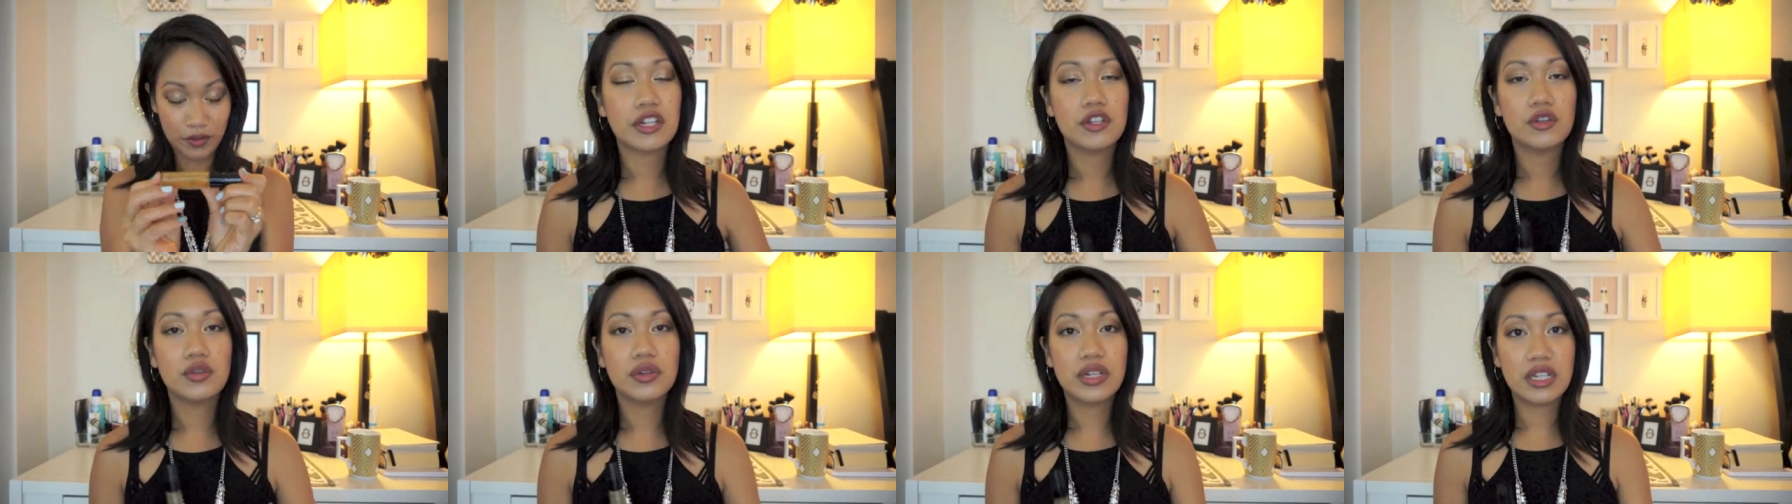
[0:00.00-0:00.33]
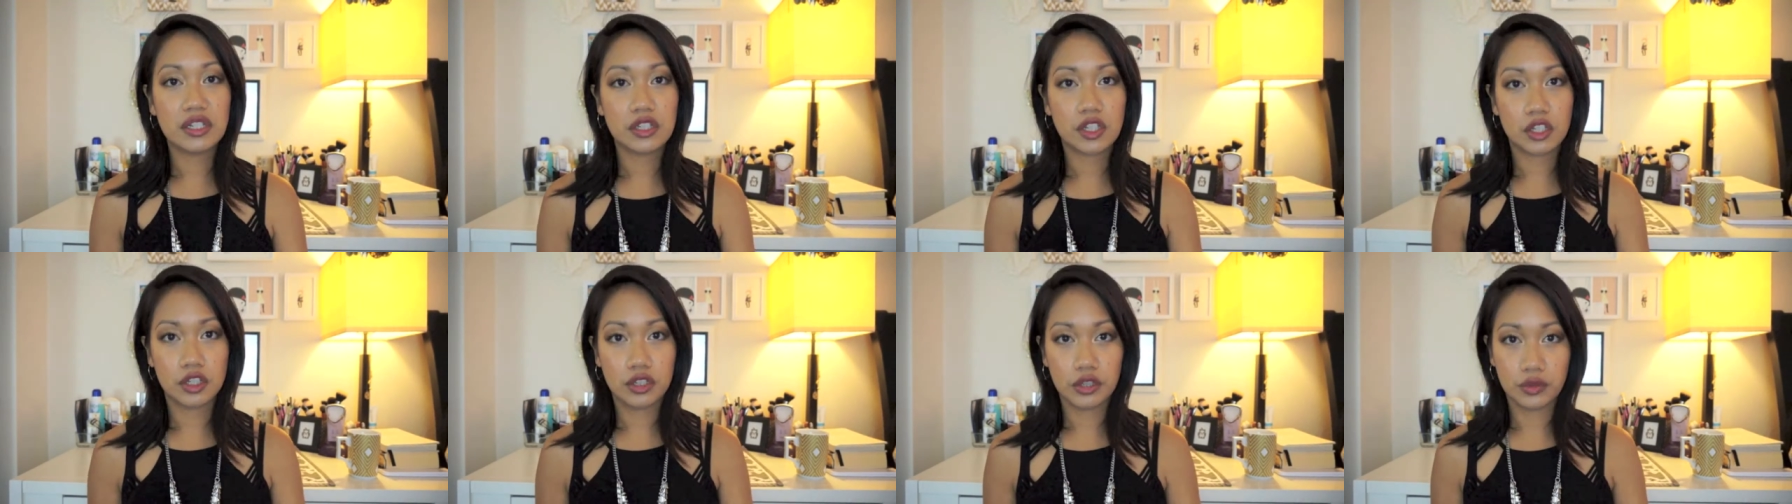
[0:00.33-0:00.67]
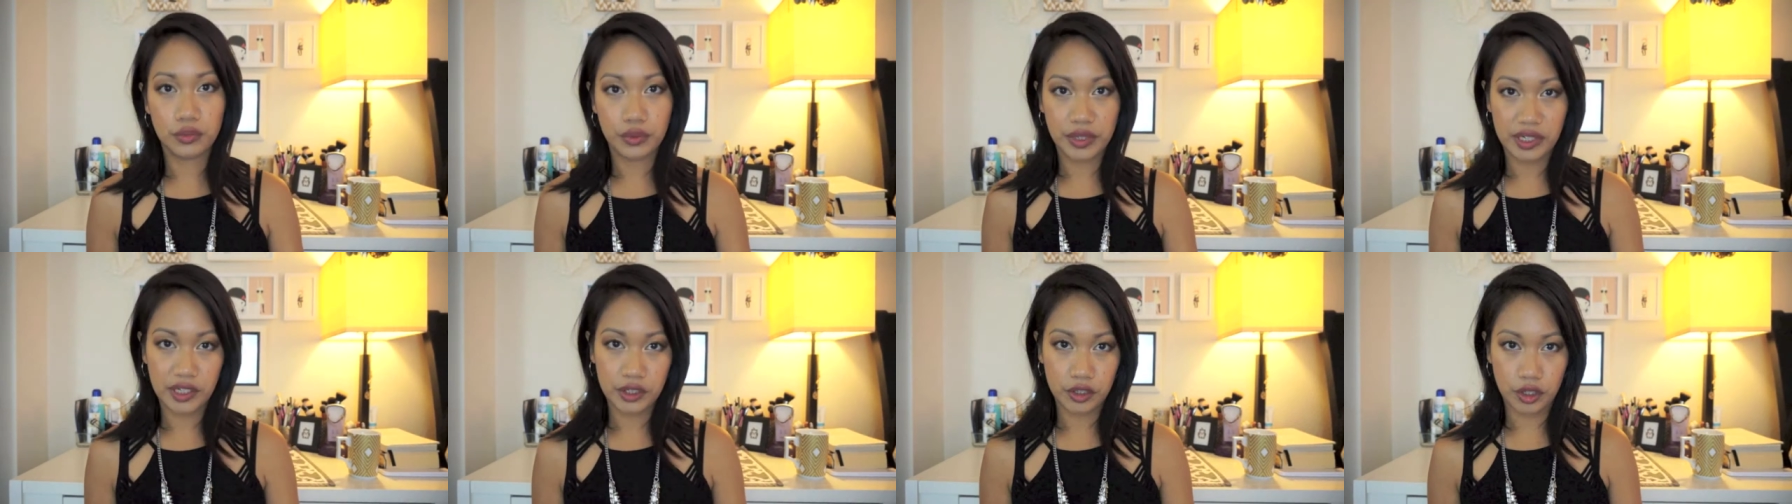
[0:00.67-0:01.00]
You need to do
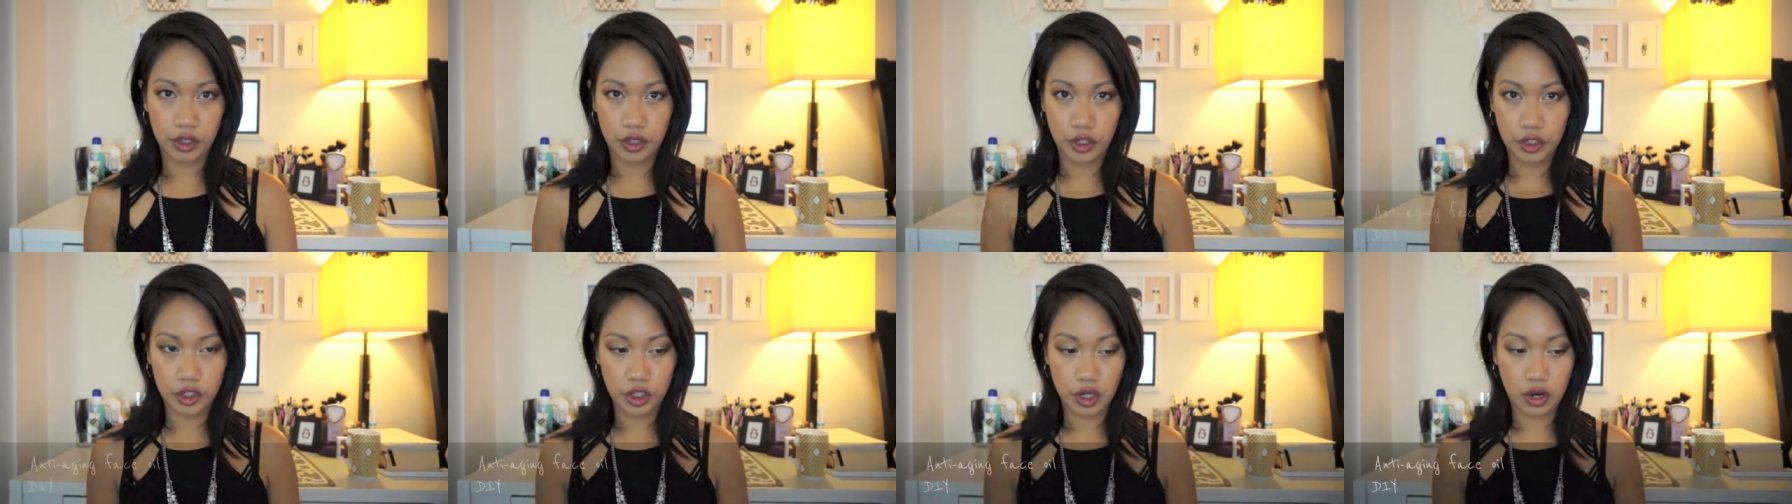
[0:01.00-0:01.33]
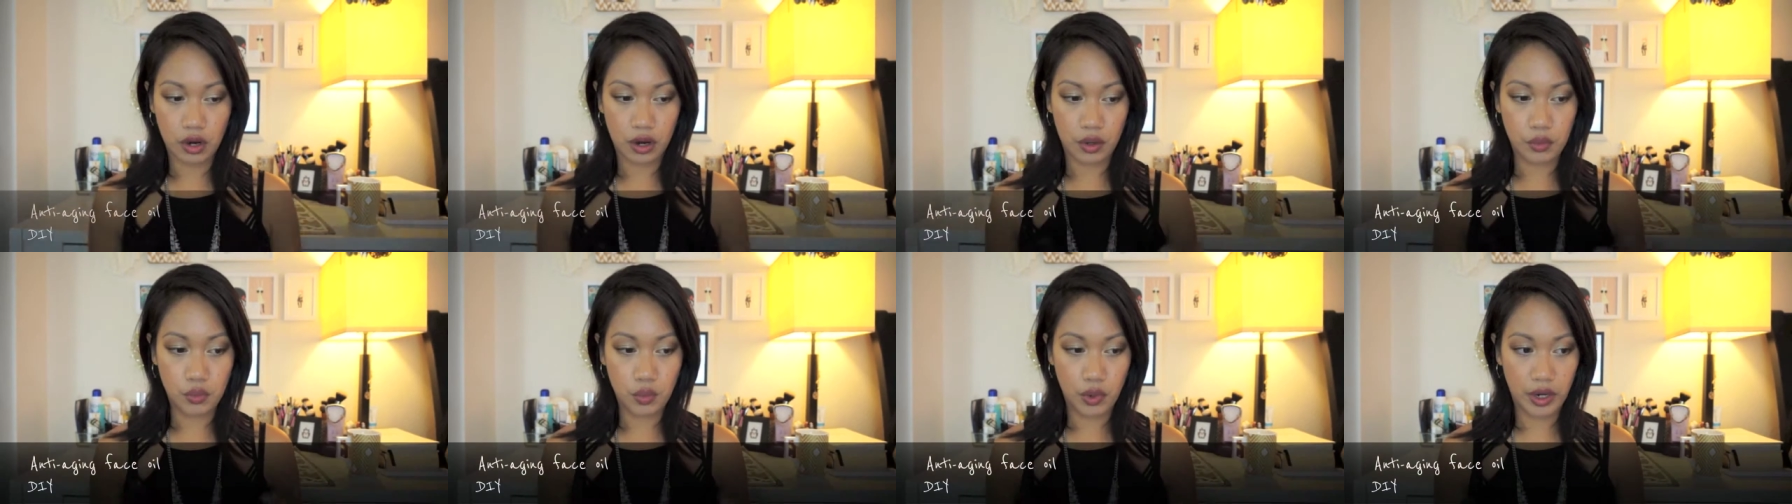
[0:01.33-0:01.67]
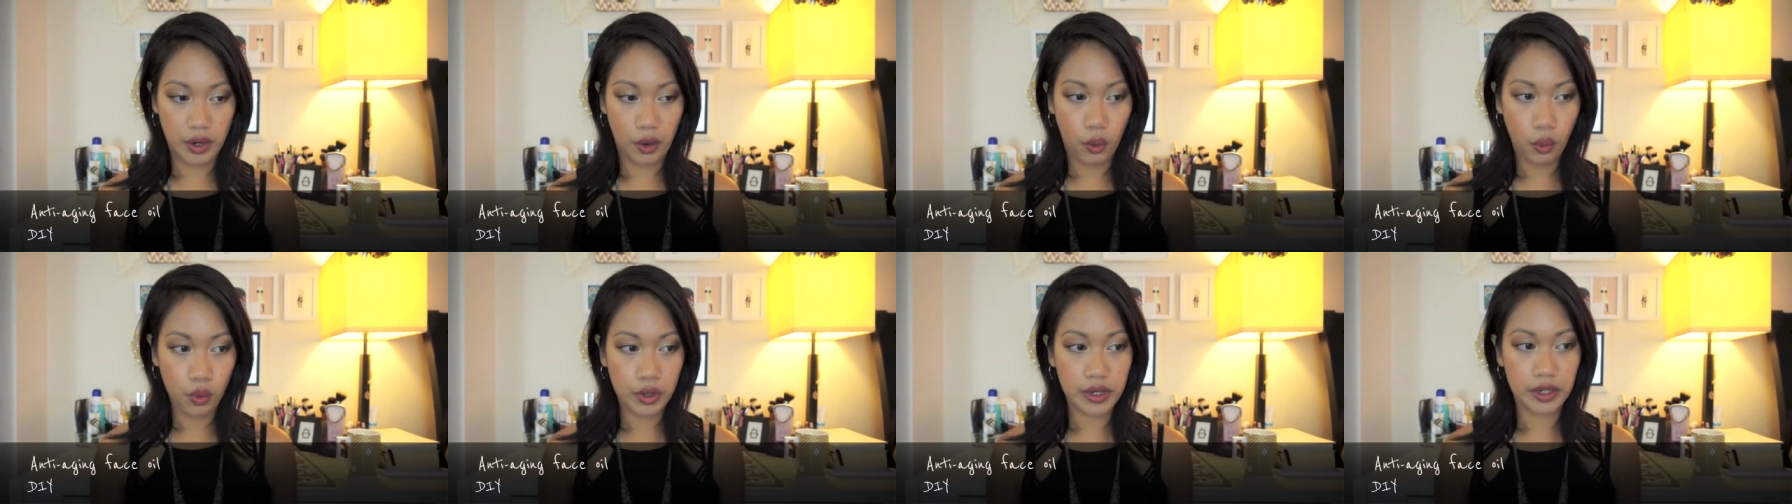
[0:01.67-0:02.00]
research on
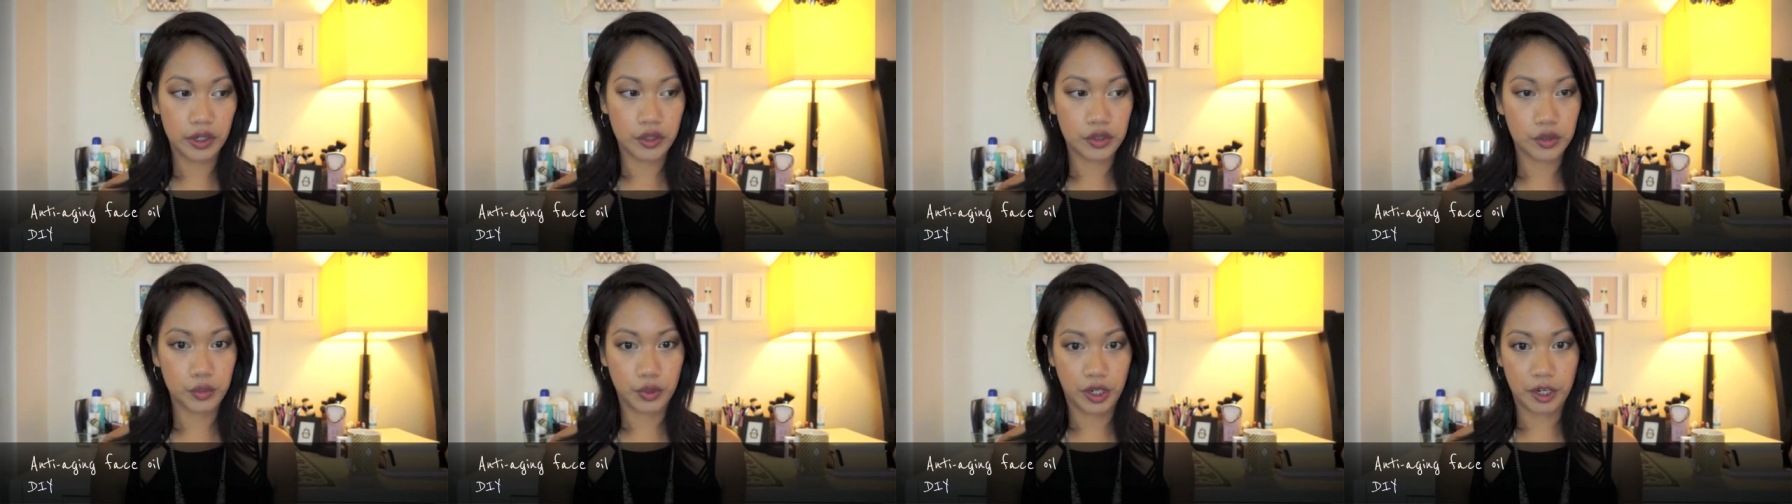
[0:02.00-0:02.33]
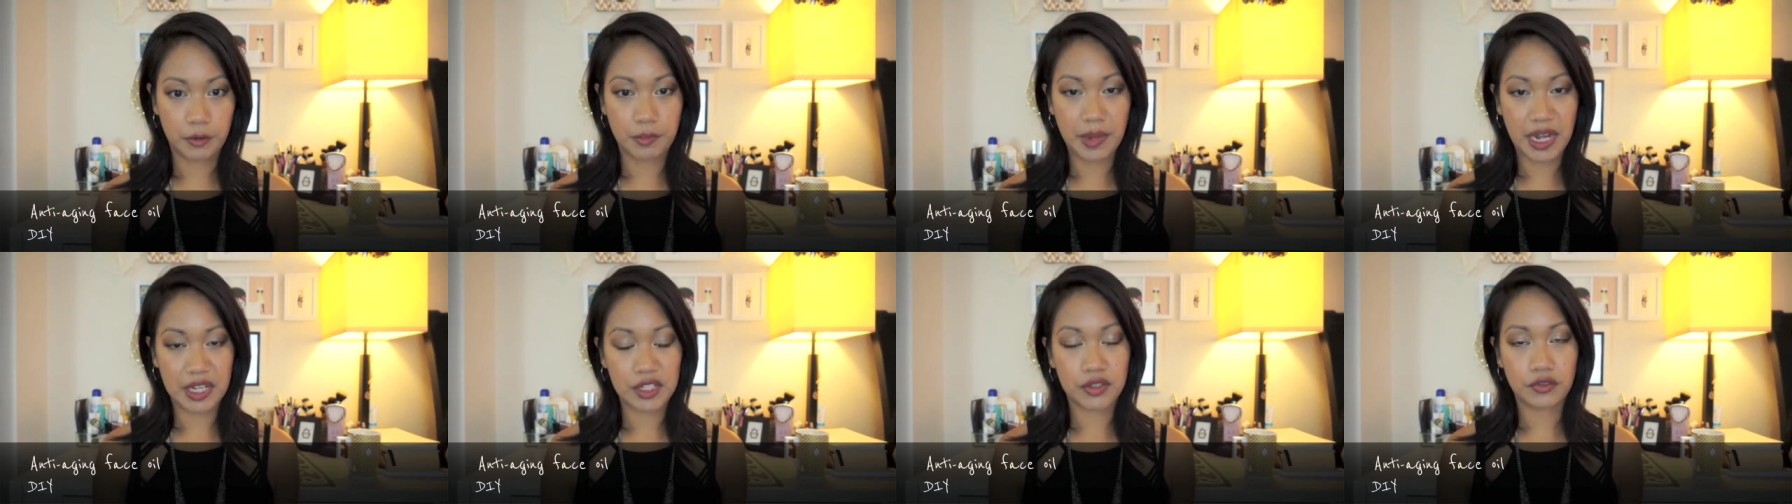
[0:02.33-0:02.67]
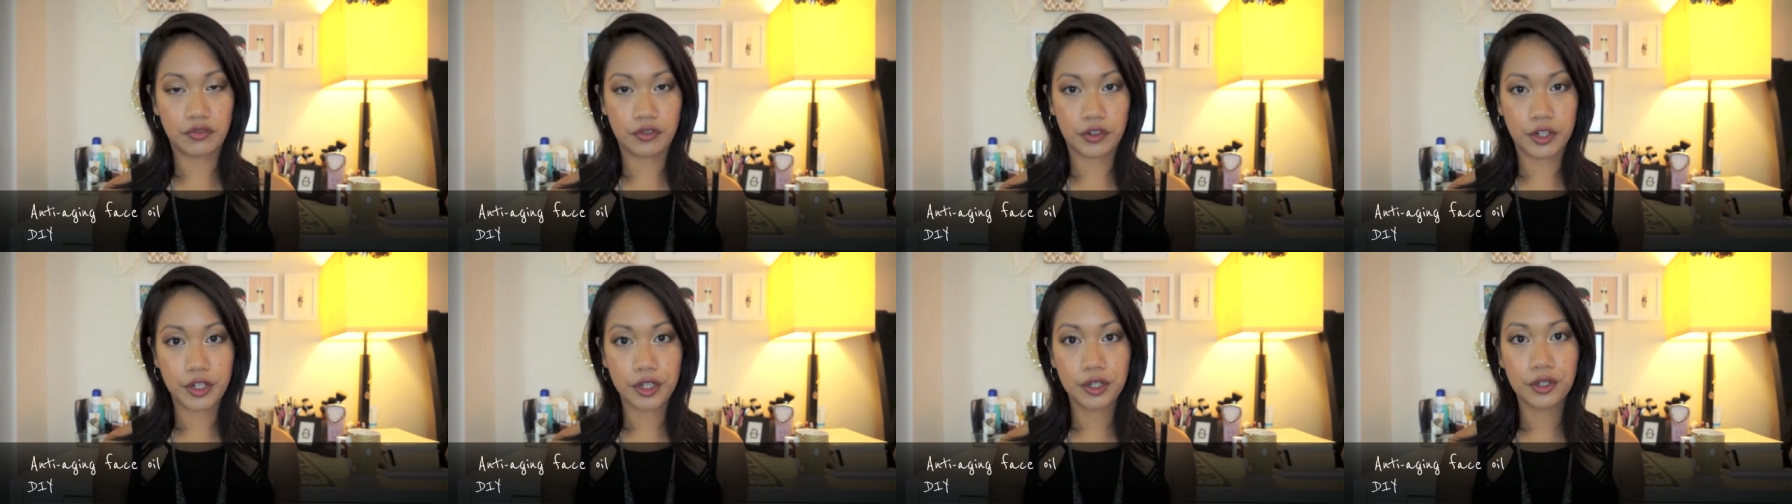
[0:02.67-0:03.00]
what oils work best
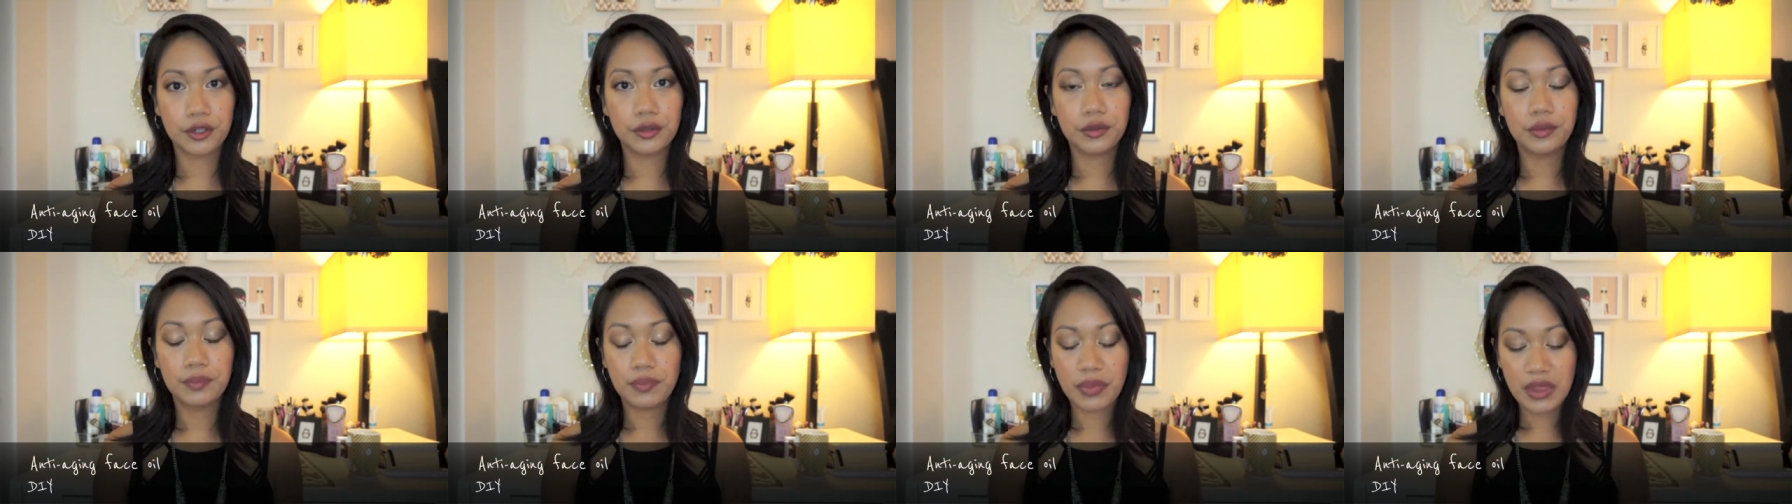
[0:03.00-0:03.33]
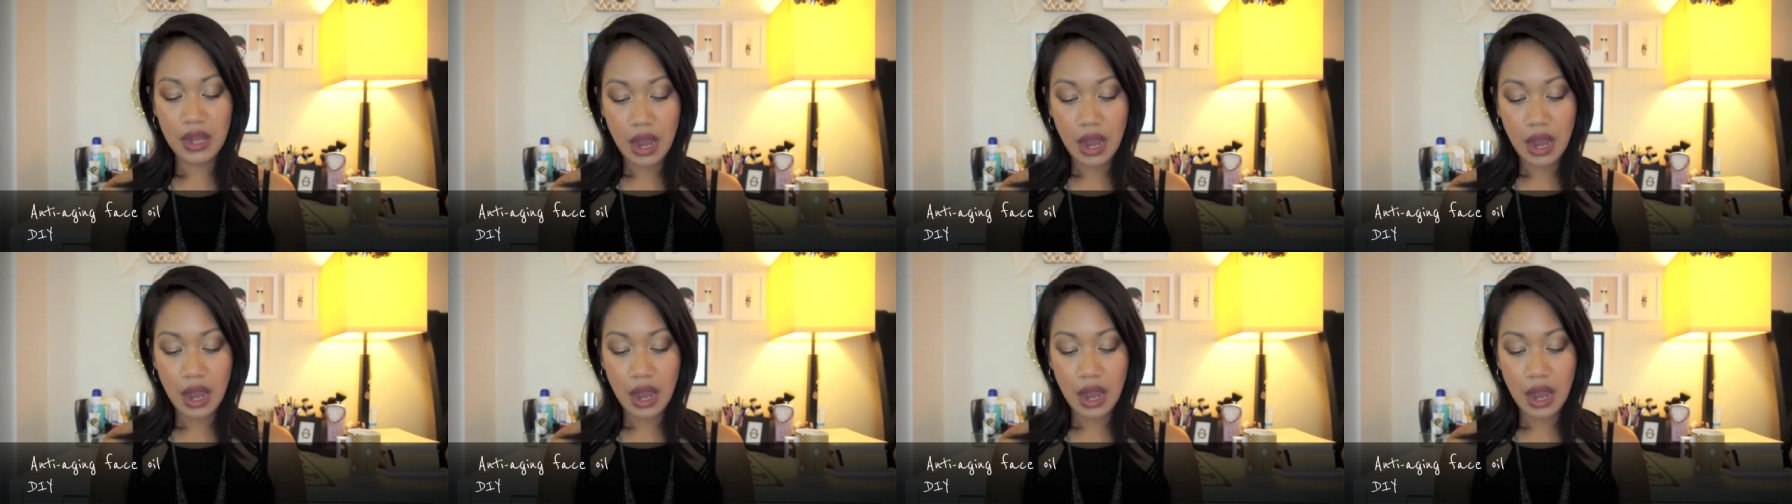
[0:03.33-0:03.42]
for you.